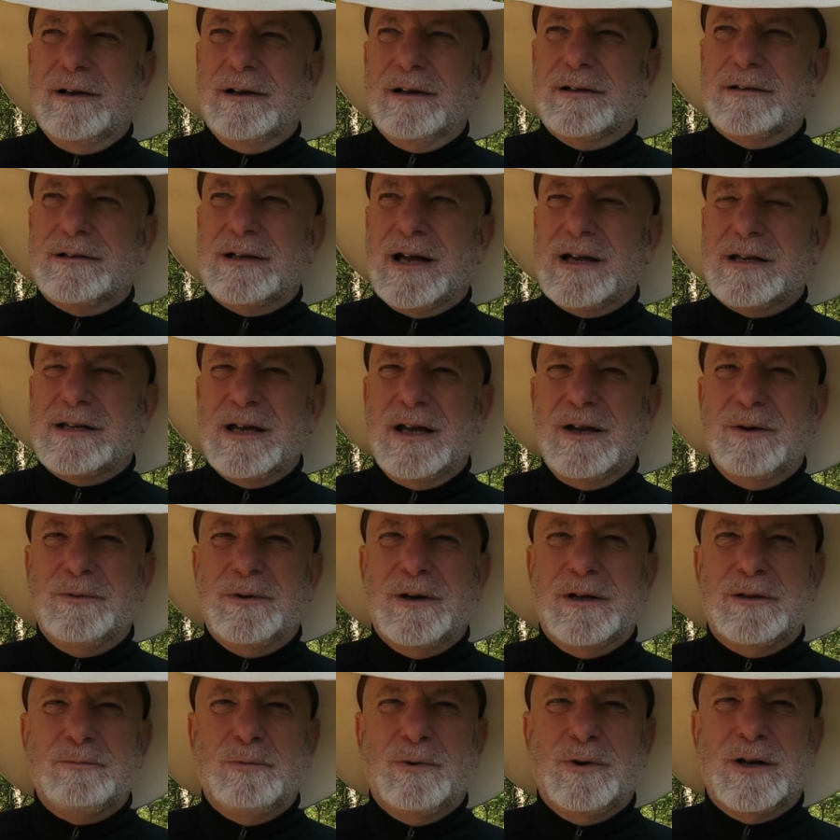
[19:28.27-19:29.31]
Because I tell you
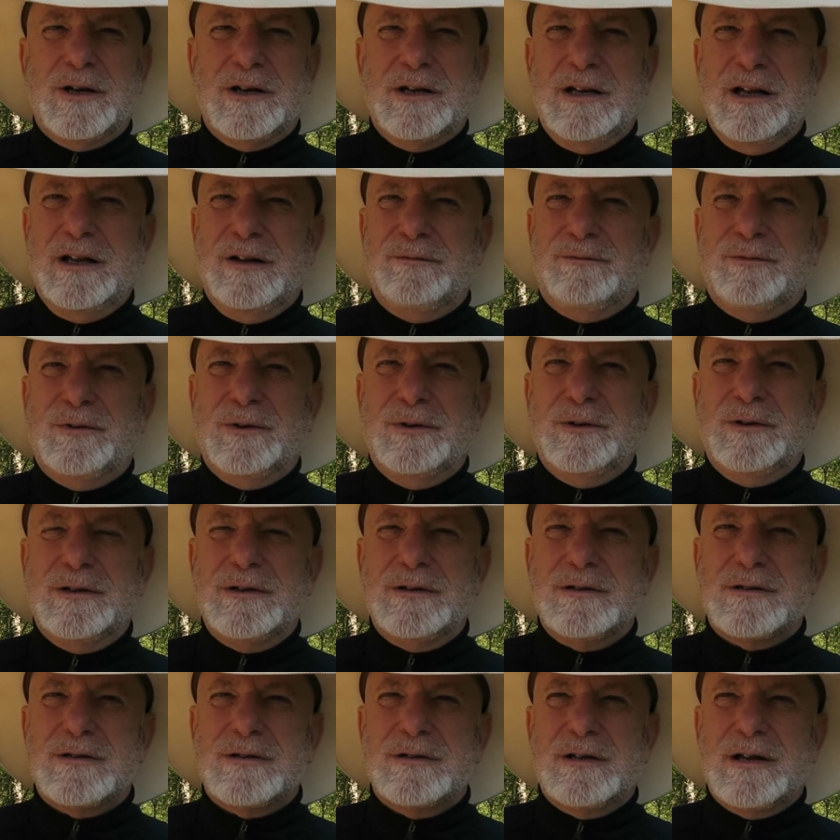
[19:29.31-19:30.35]
what, what an
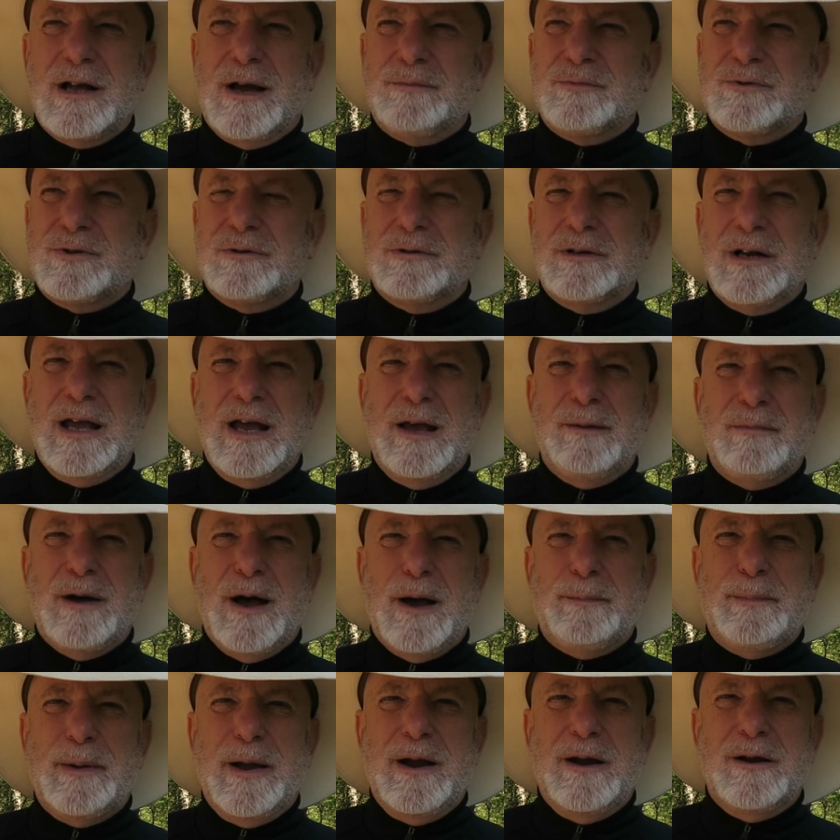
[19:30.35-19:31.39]
influence. And I'm so glad
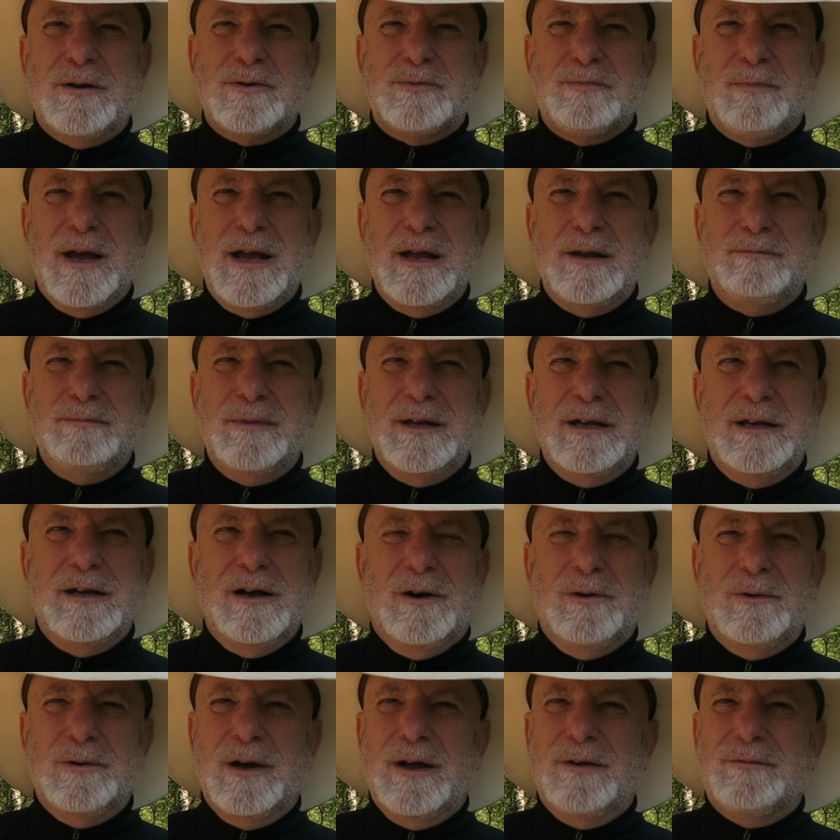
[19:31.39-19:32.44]
my parents made me
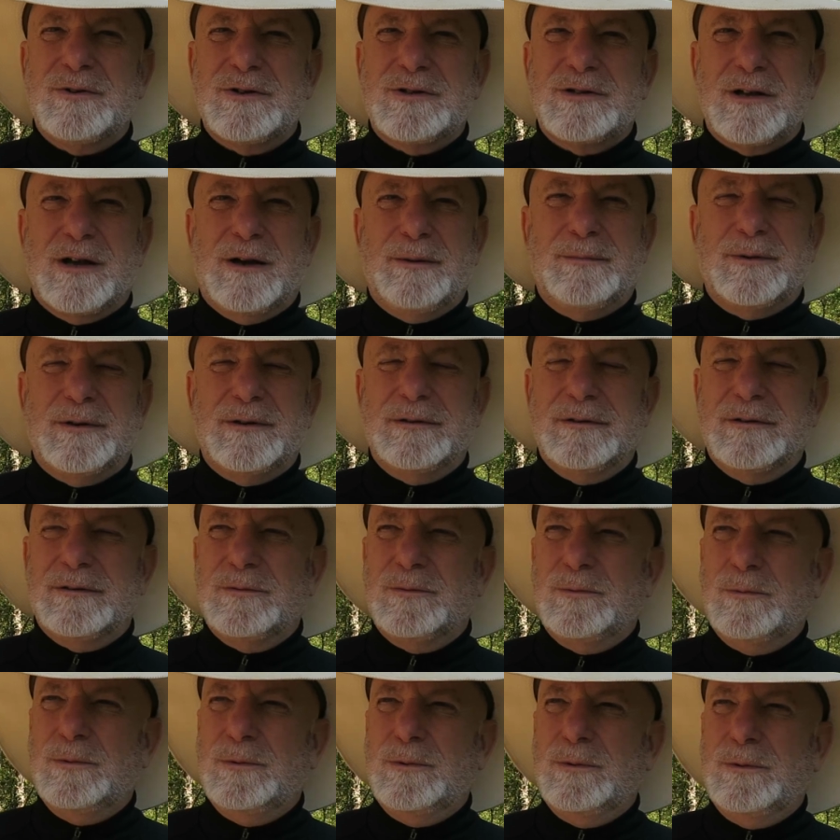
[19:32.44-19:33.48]
go every summer.
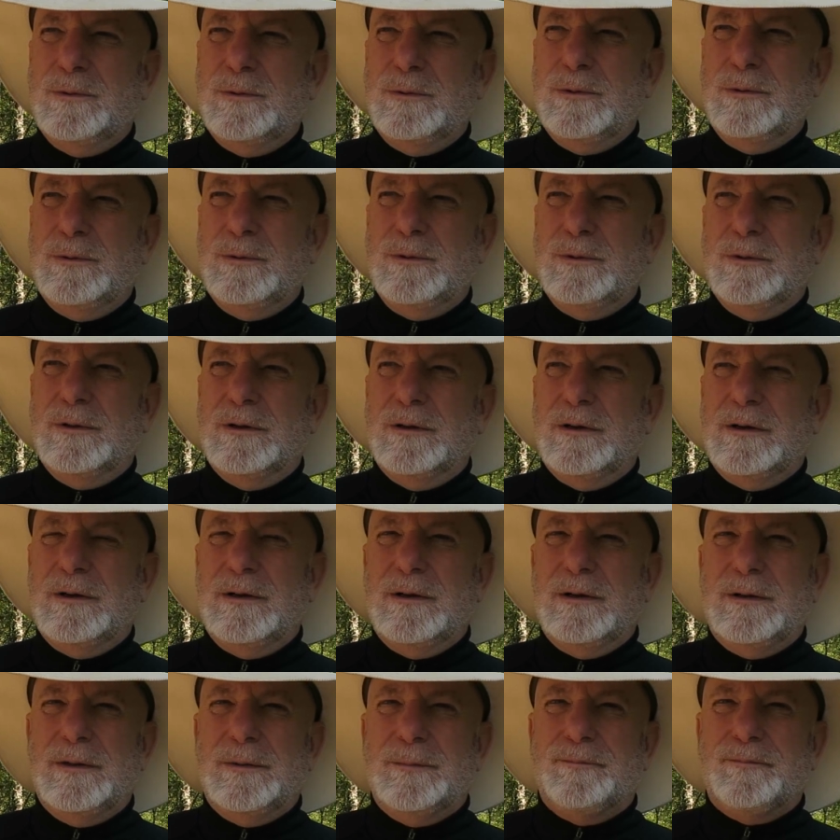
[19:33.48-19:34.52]
Ooh,
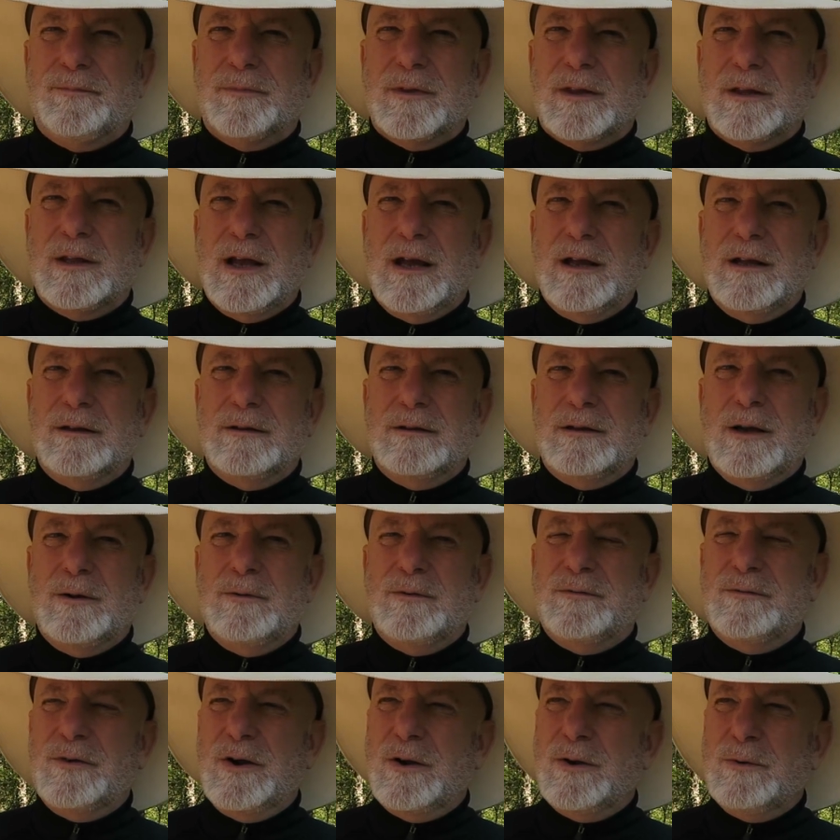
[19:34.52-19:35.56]
they, they
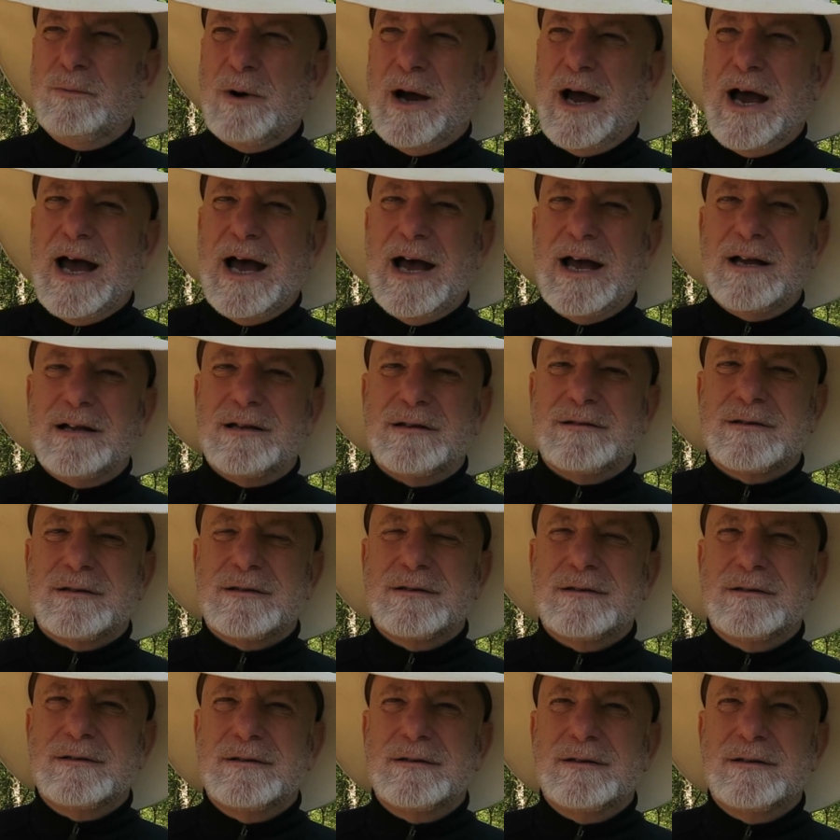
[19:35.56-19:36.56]
were very wise.